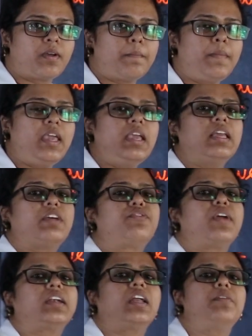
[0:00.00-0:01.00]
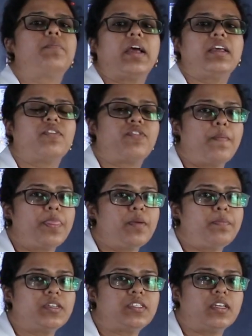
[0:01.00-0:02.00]
being refracted from the
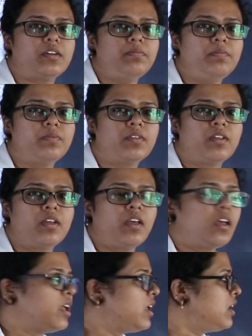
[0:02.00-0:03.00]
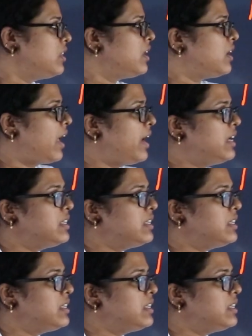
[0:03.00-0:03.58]
prism. Here the light